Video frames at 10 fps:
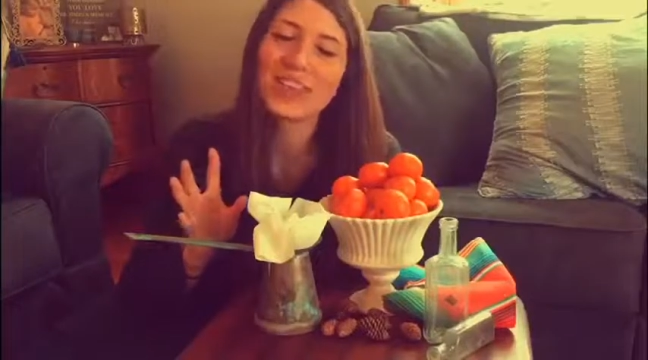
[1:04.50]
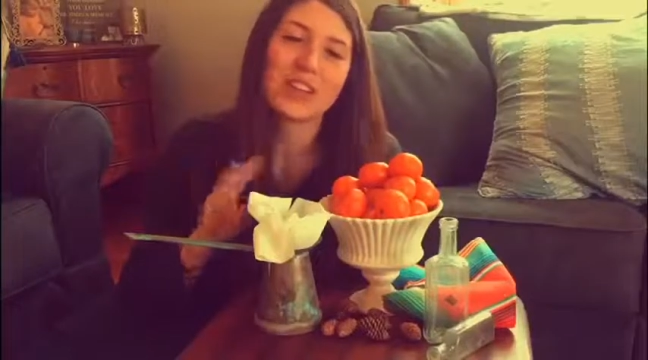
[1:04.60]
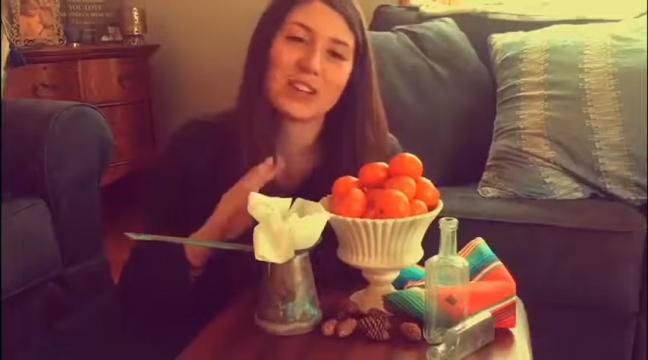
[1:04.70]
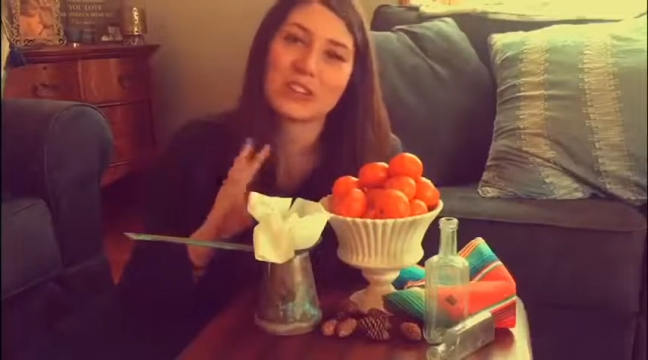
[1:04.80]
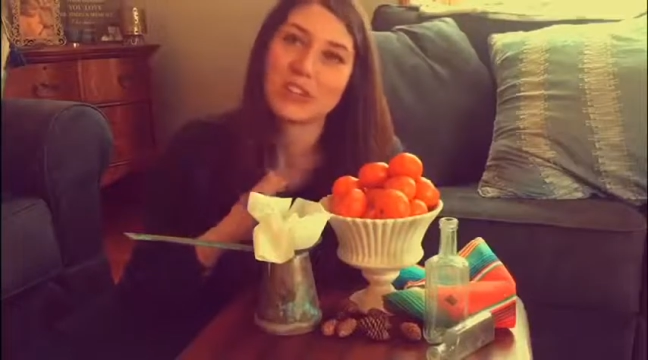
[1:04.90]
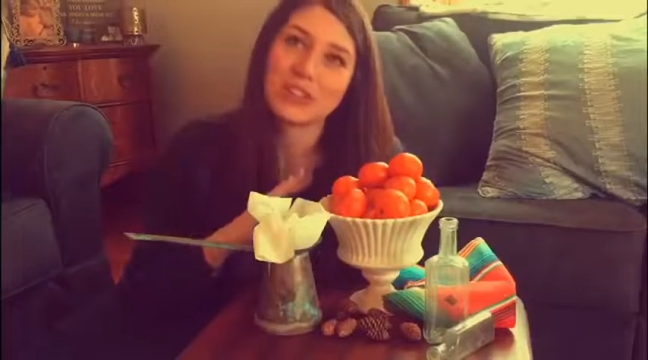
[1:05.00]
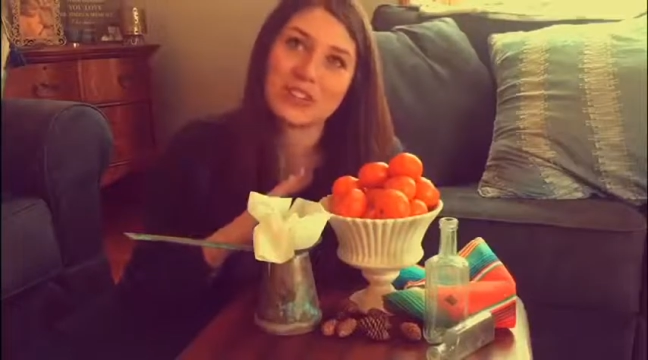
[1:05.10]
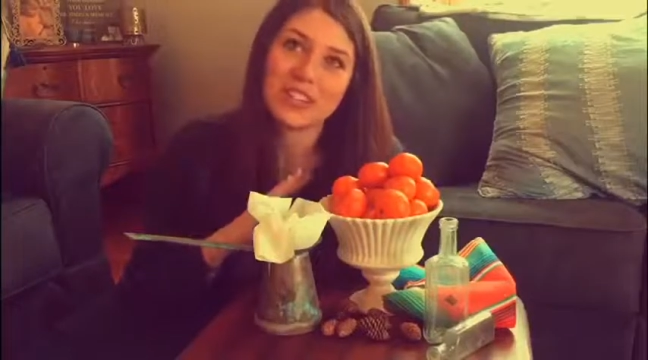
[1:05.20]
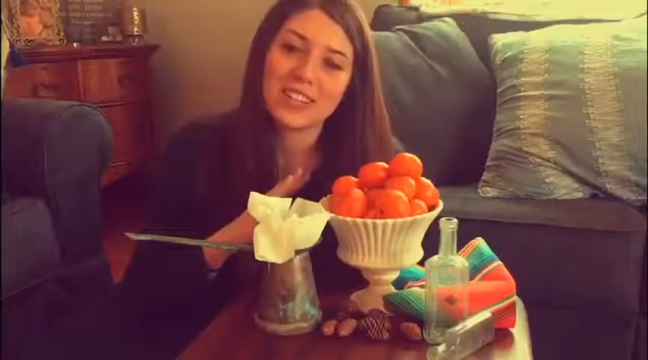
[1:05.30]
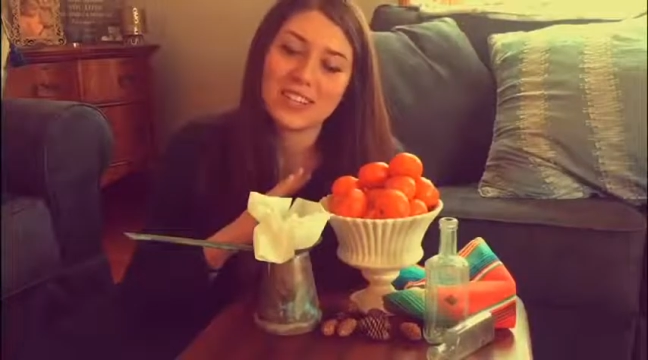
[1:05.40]

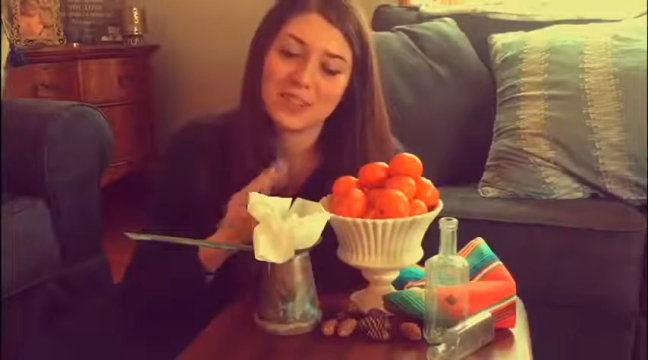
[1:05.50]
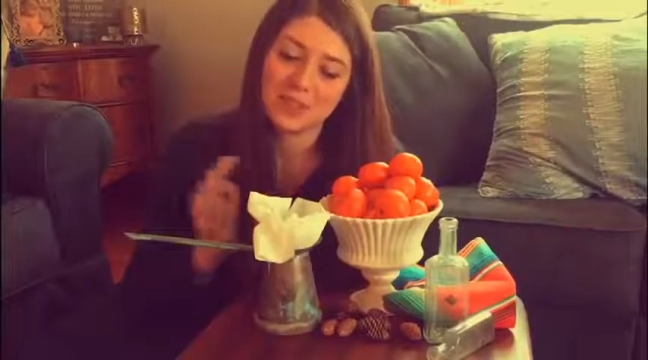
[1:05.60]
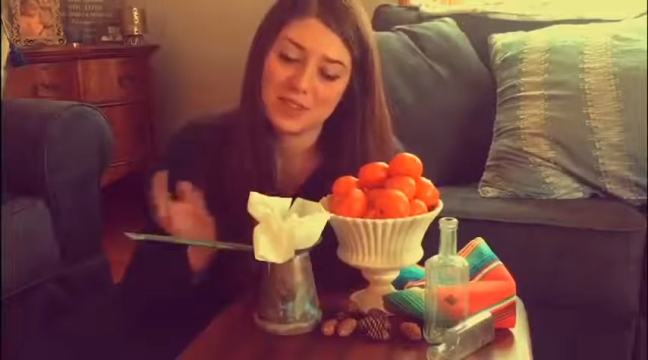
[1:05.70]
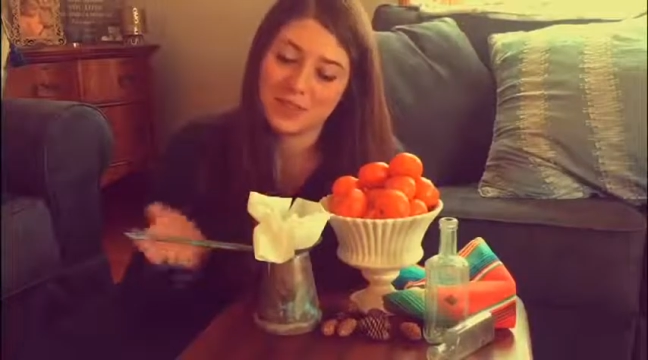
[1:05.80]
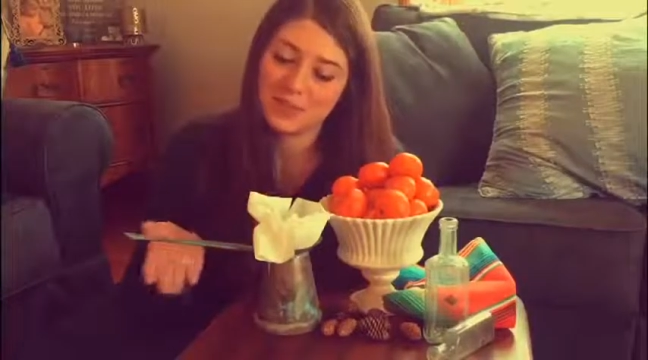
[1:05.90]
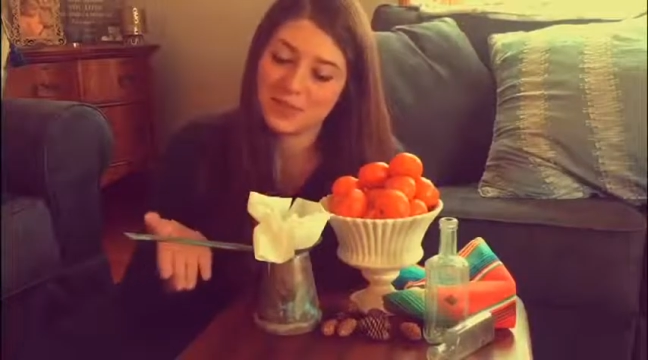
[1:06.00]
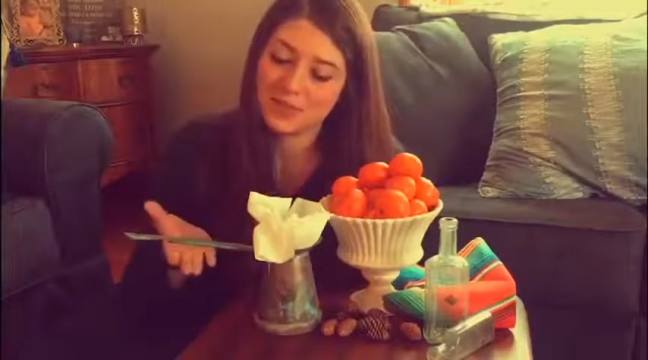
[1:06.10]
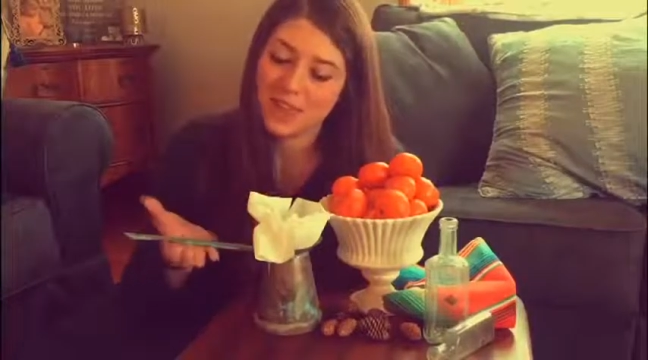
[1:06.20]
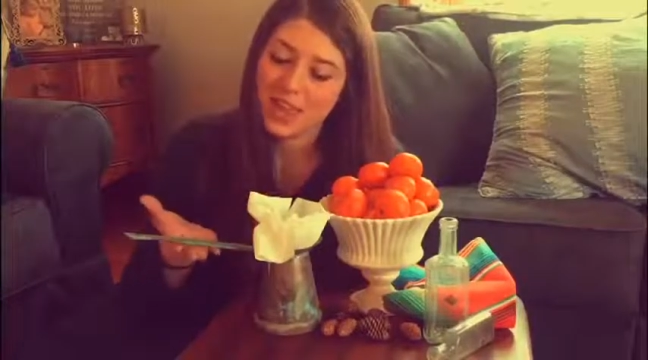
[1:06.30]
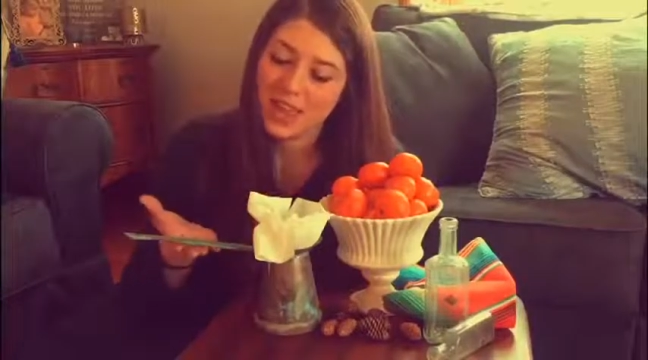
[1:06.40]
groceries, you can
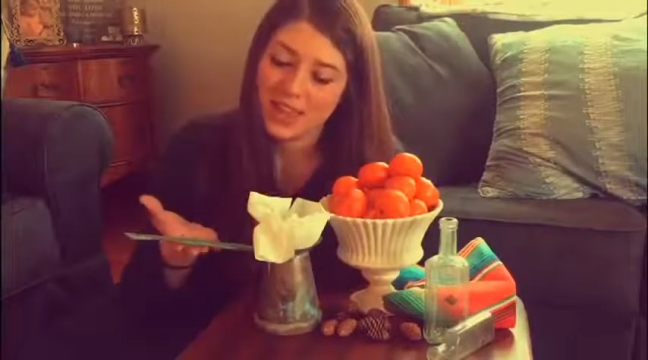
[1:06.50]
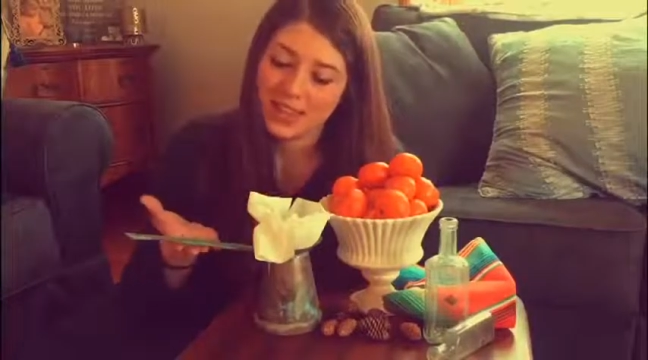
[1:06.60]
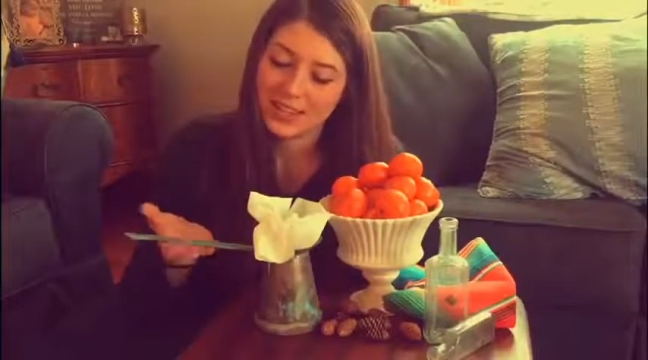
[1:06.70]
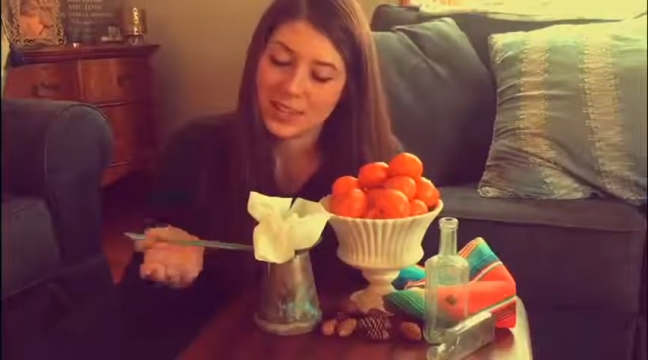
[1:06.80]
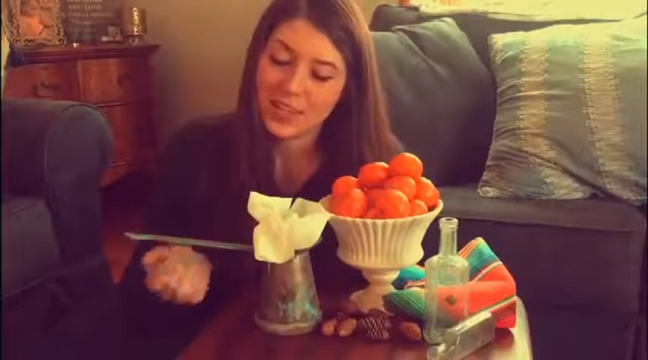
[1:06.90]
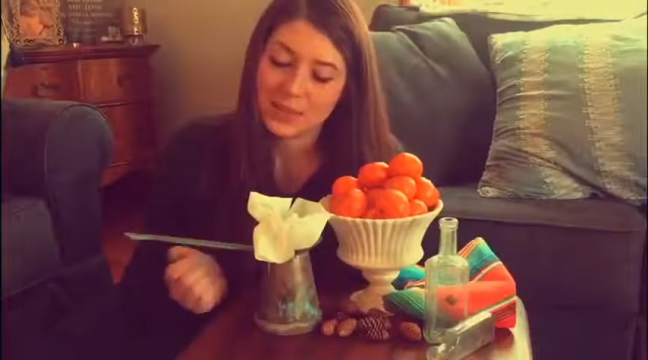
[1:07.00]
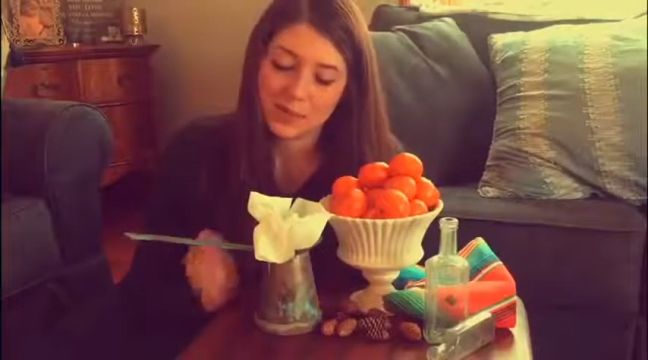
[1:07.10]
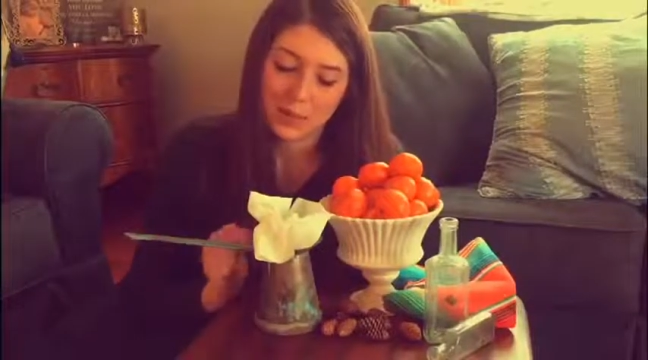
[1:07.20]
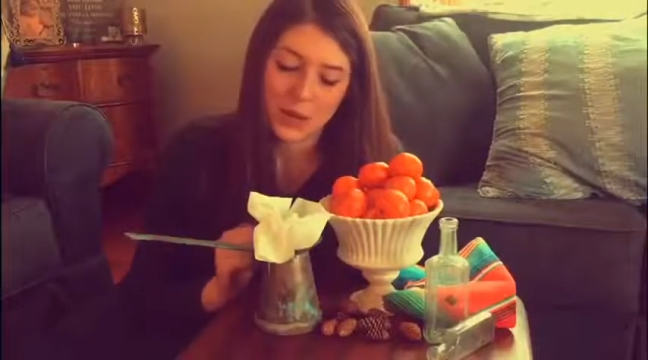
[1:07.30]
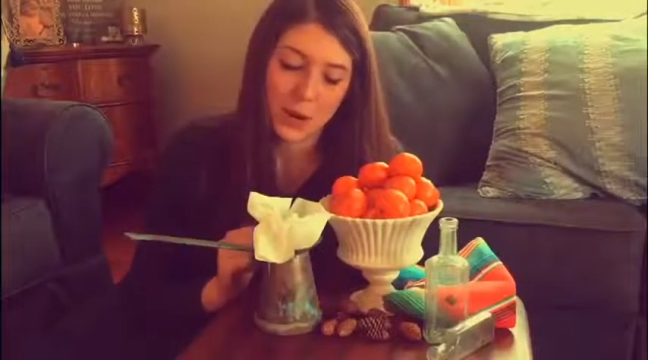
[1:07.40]
use antiques
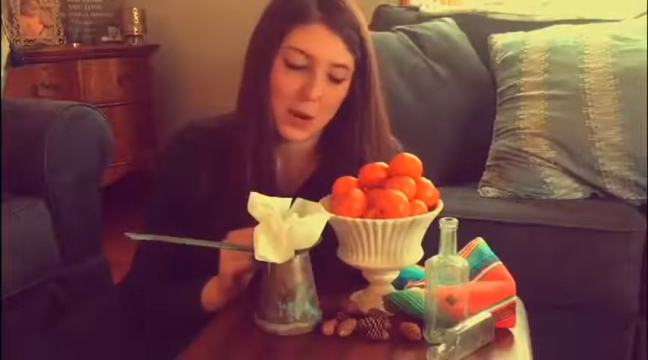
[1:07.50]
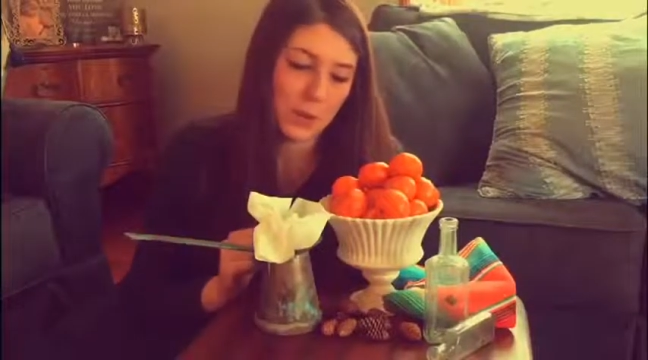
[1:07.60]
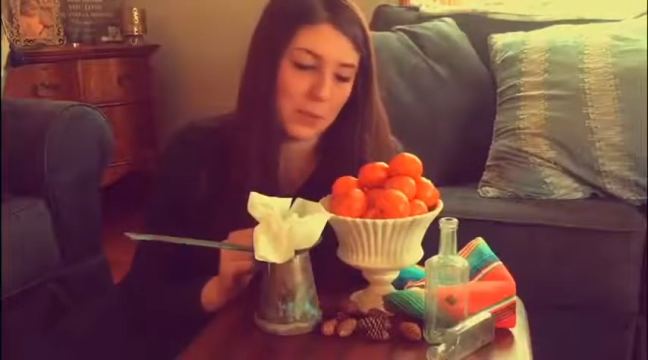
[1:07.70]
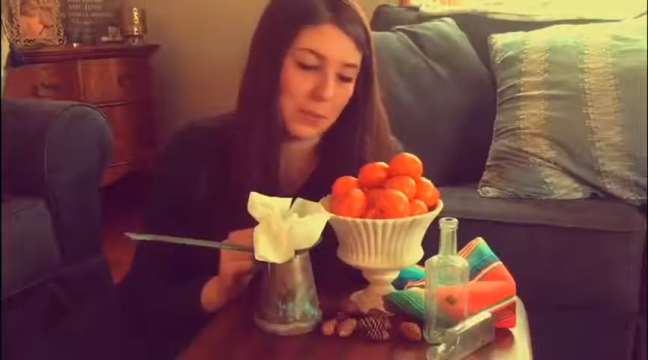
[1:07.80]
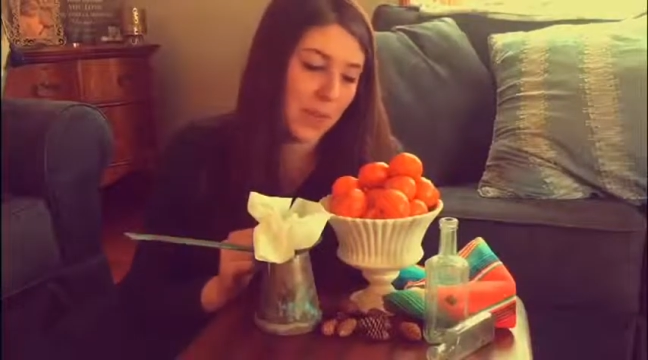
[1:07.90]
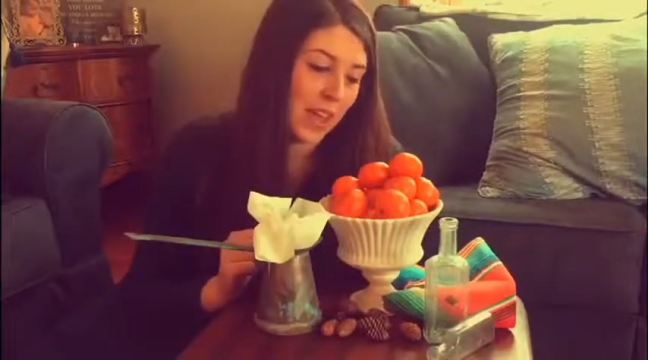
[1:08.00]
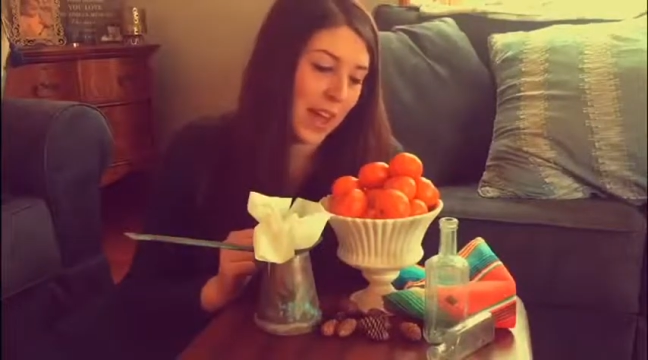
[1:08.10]
from your home.